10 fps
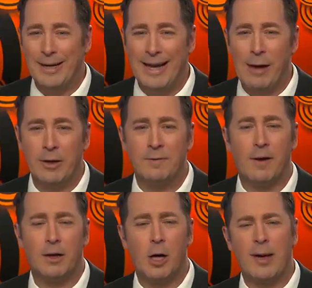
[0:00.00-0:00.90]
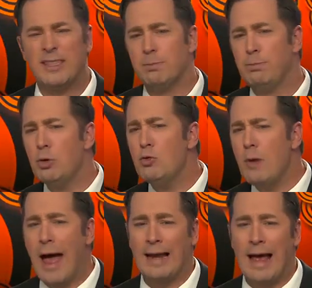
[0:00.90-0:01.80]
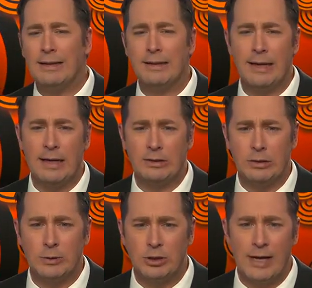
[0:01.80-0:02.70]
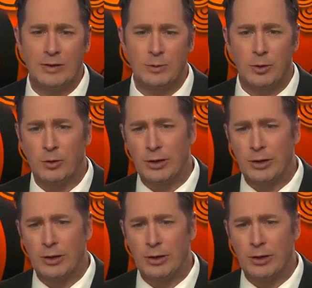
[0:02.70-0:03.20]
now in Fargo, it's Boo and NDSU. A chance for early